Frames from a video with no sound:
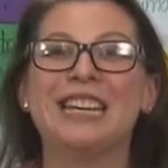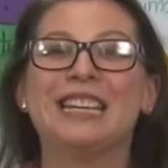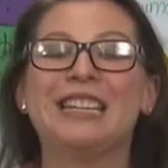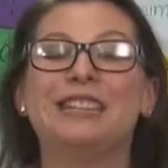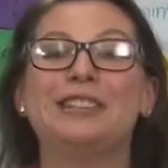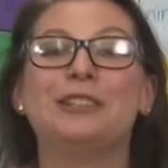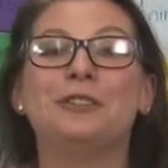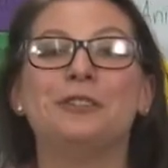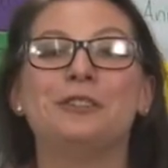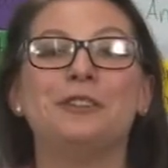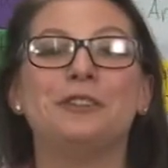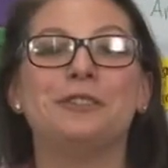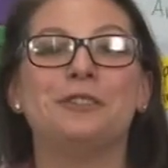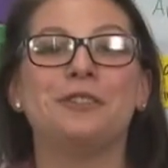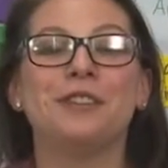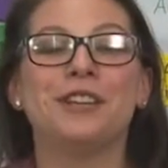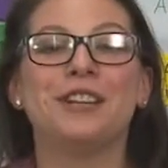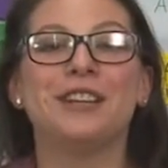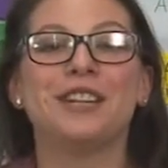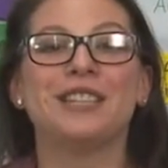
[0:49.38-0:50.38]
Lunar New
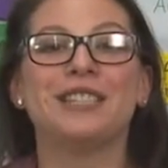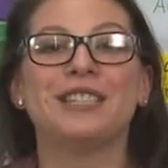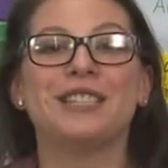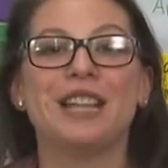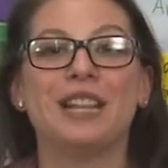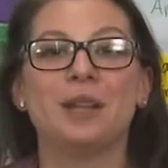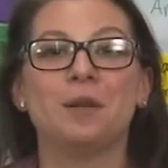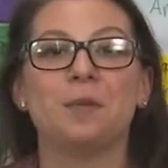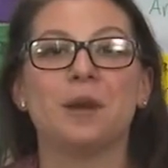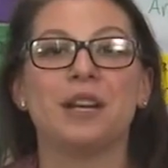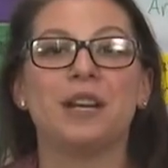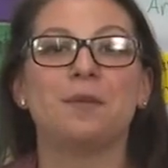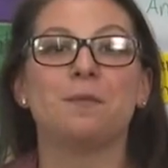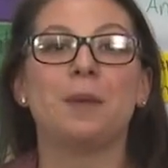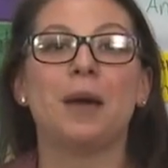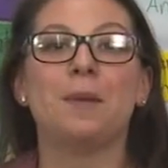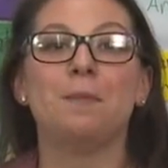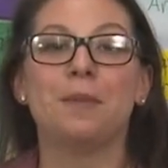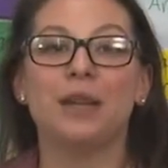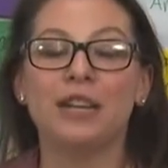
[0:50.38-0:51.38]
Year is celebrated
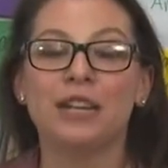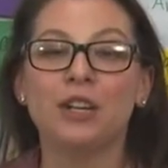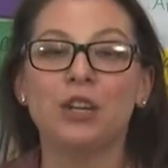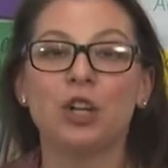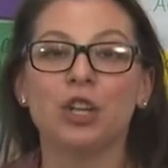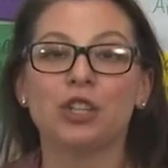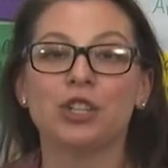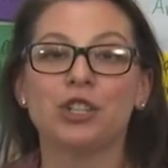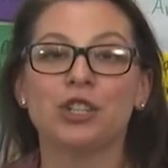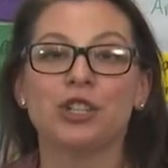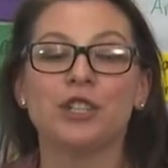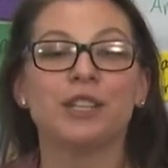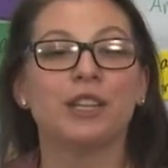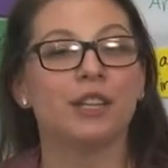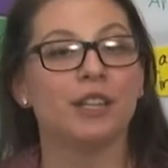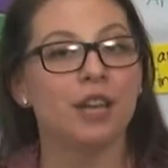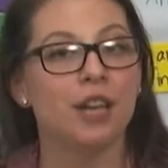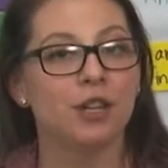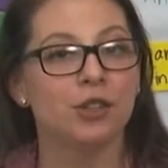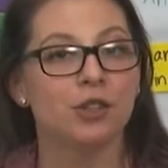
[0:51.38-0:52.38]
by many cultures and
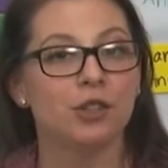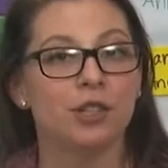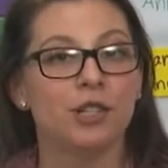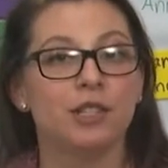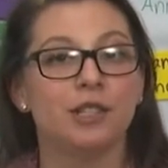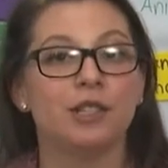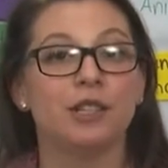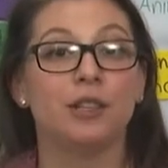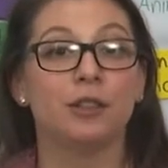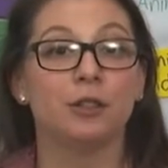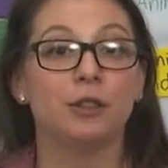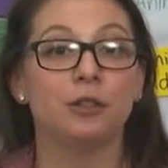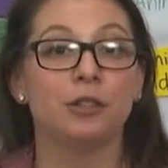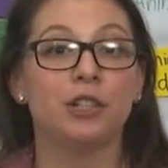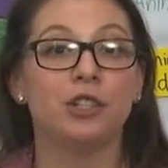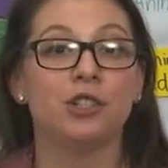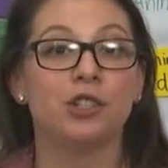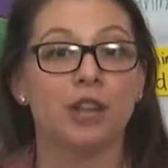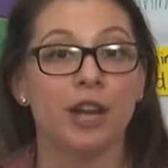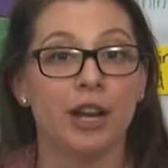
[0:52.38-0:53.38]
countries, including
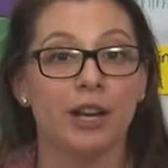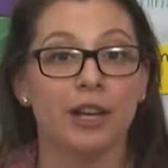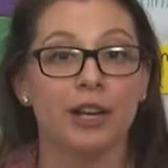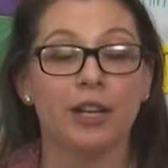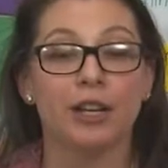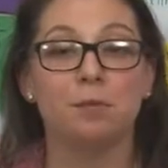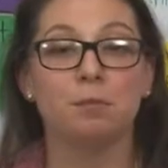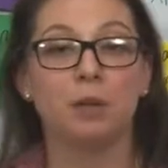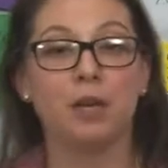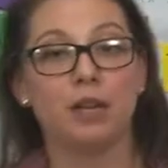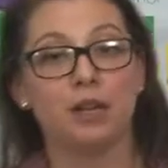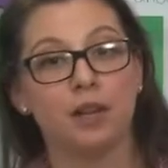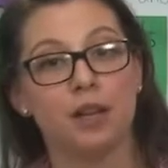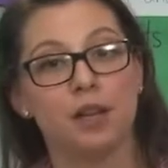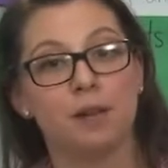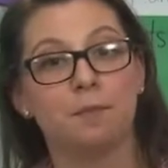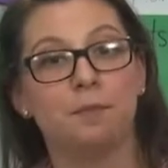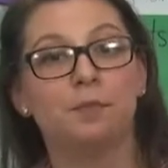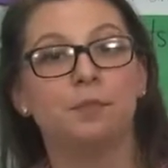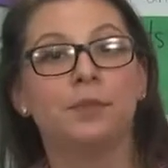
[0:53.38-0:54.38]
China and
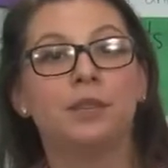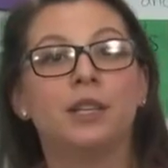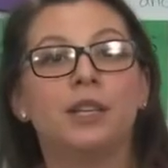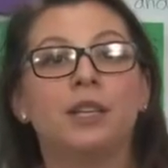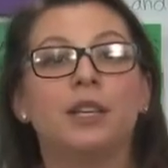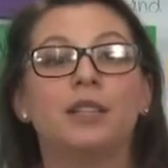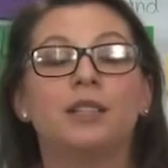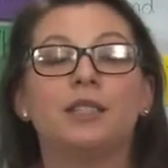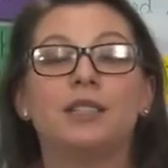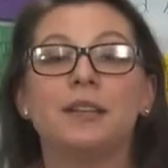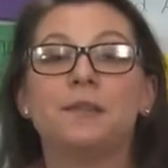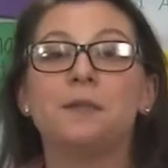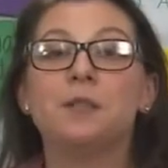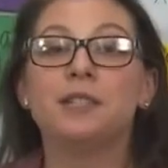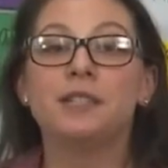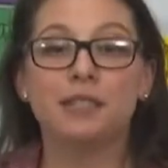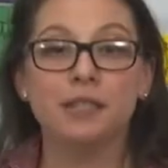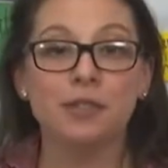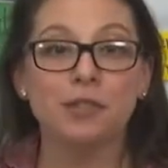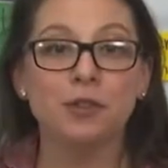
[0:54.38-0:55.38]
Vietnam. San
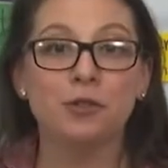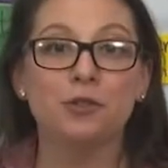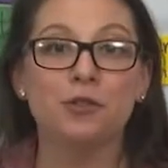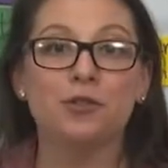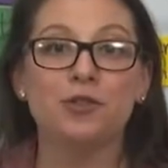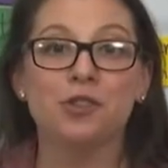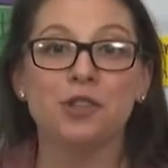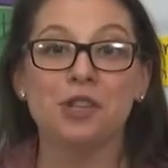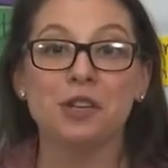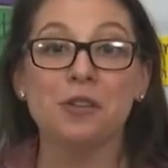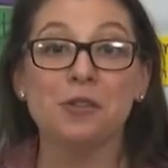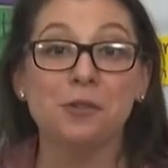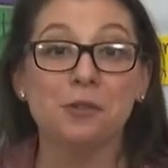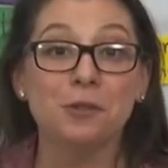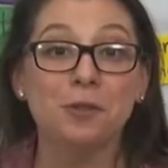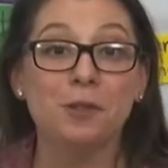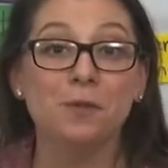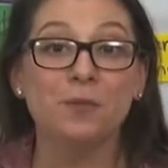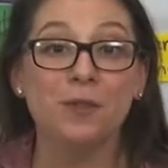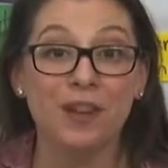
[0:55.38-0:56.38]
Francisco usually
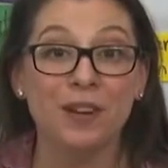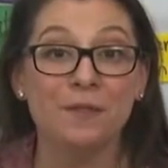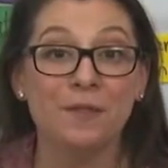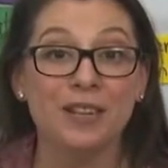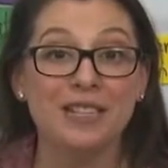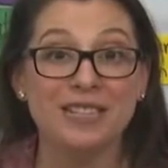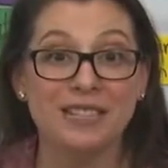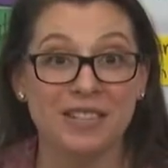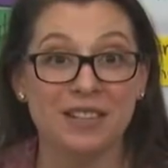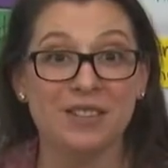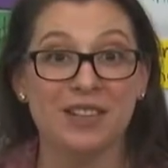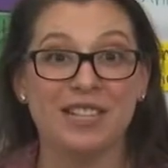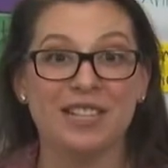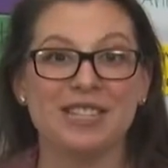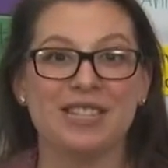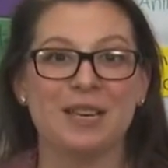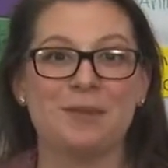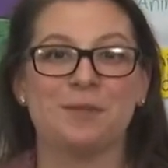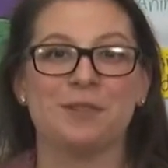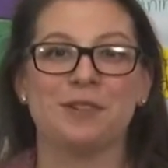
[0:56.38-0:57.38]
hosts fun festivities
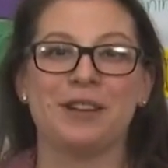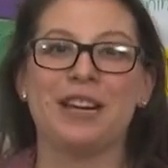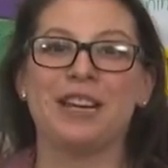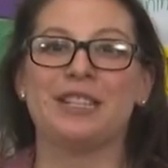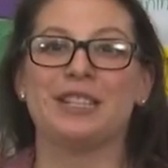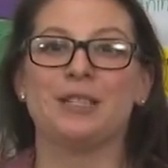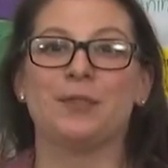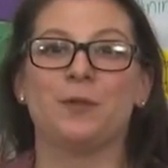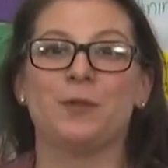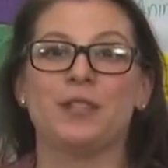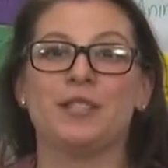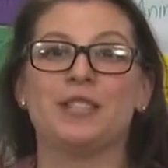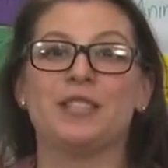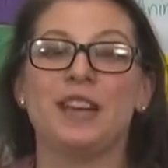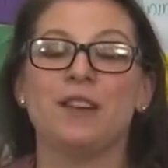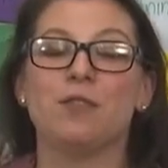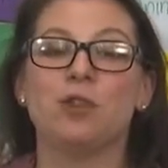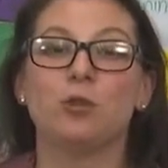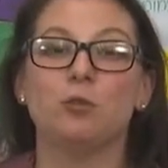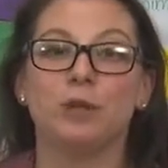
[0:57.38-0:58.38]
like parades for
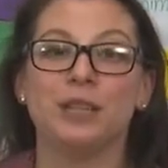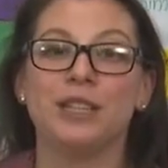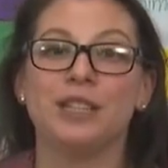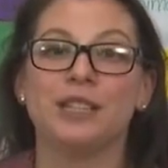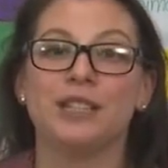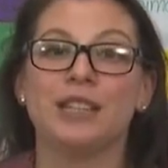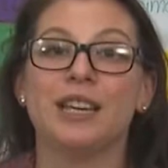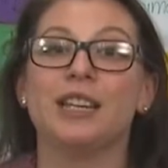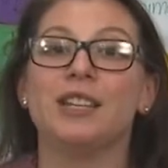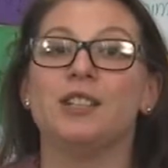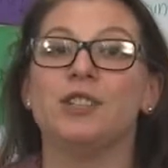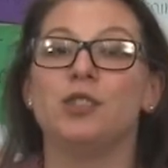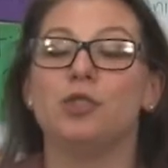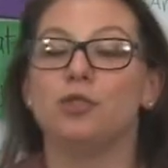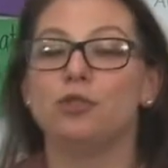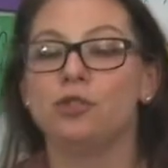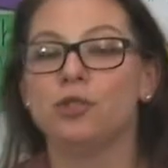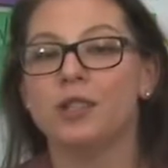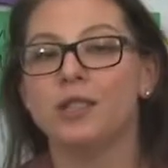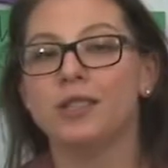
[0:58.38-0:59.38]
several weeks and is
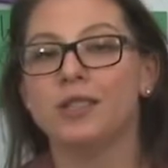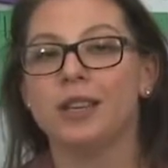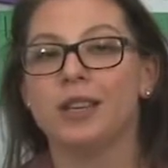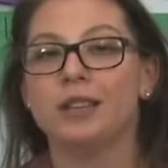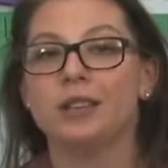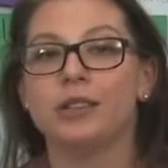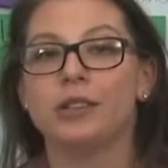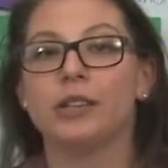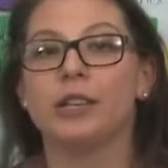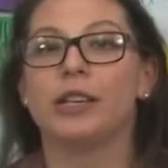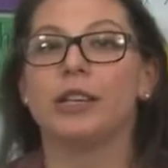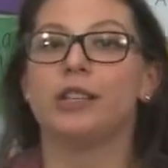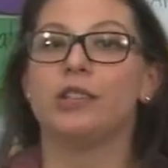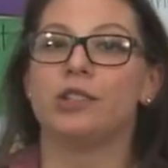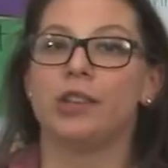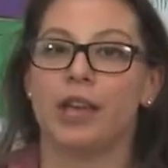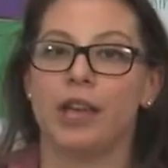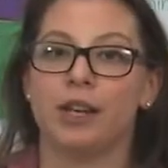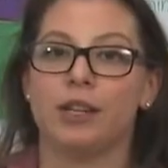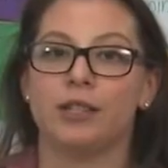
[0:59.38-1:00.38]
usually centered in
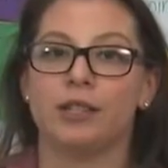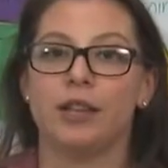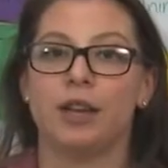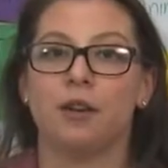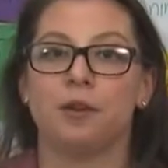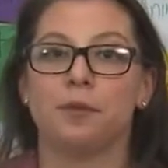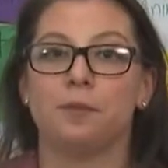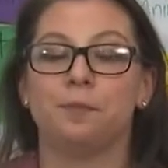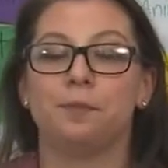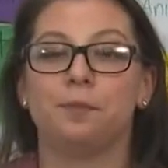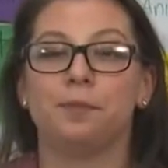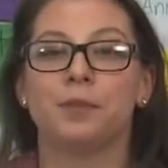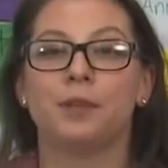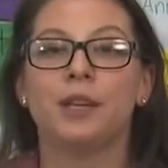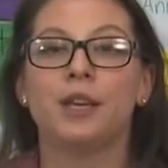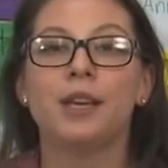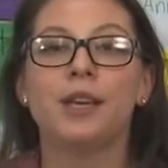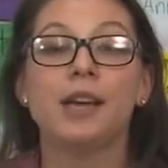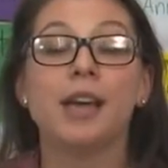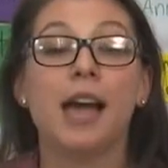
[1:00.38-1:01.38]
Chinatown.
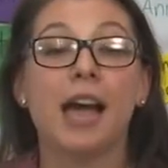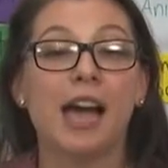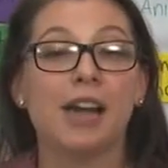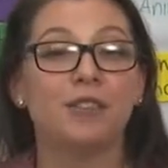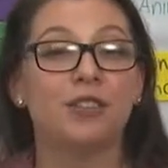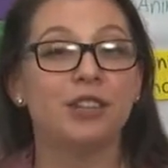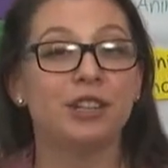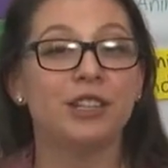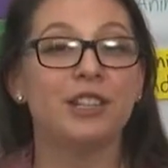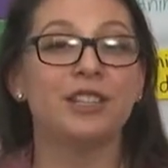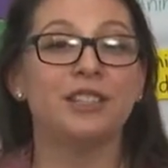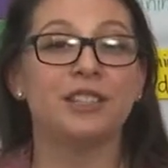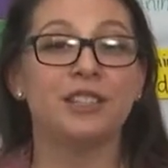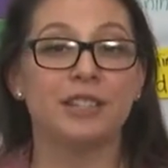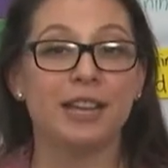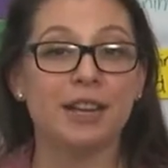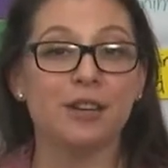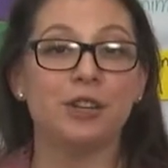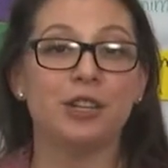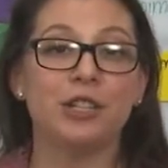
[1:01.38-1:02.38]
I've heard that the
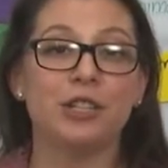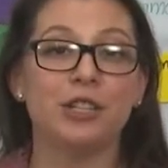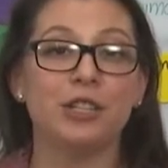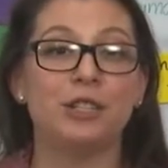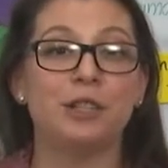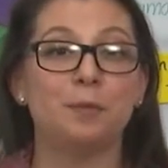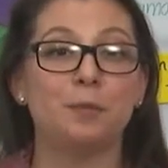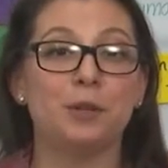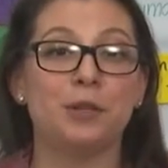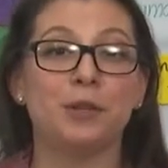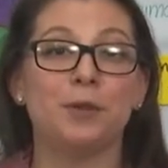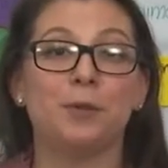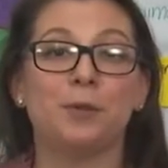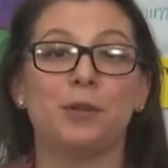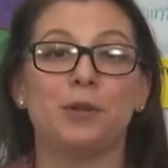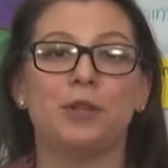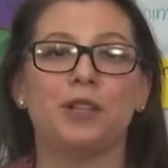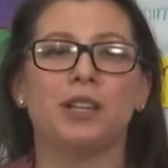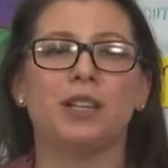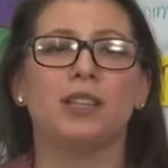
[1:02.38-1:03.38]
decorations are
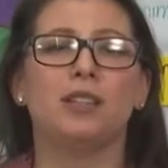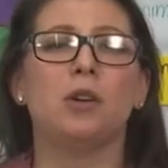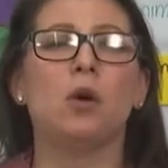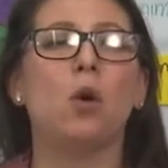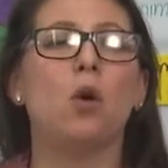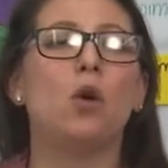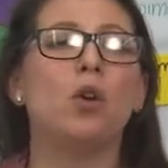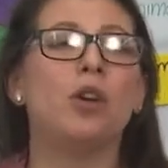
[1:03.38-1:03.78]
beautiful and the whole